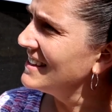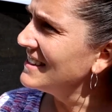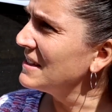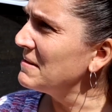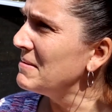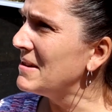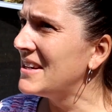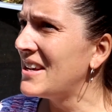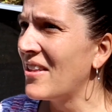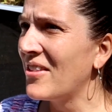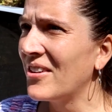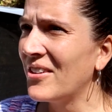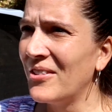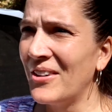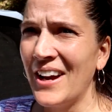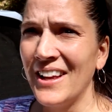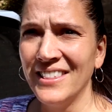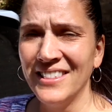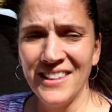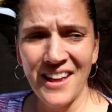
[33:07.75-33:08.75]
It's gonna be another
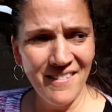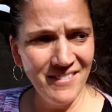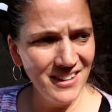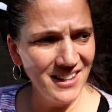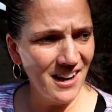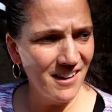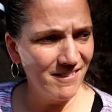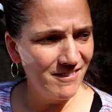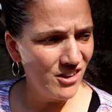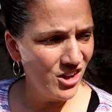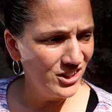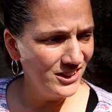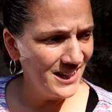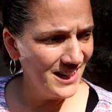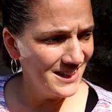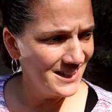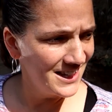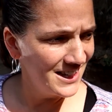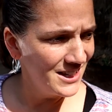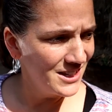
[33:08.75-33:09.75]
great, loving our fall
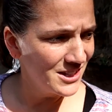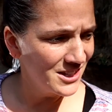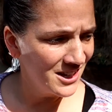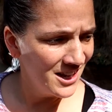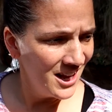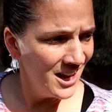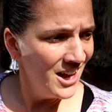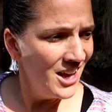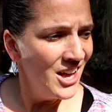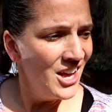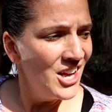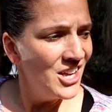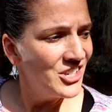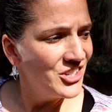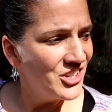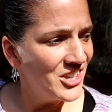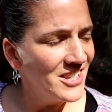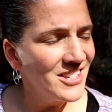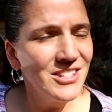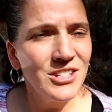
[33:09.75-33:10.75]
days. It is
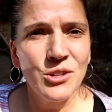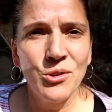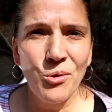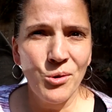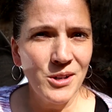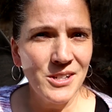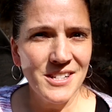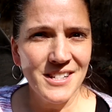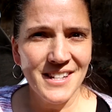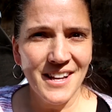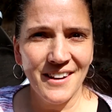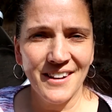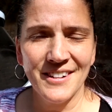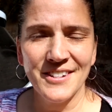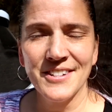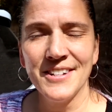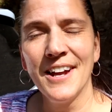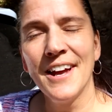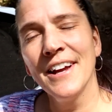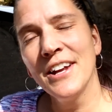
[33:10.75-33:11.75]
just gorgeous out here.
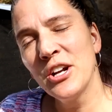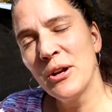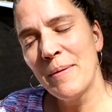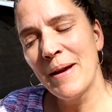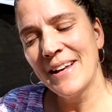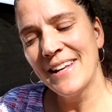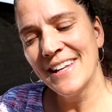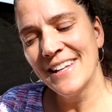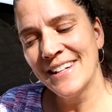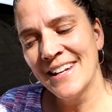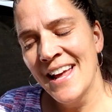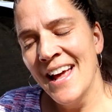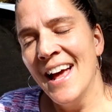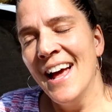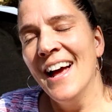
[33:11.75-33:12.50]
So now I gotta go back in.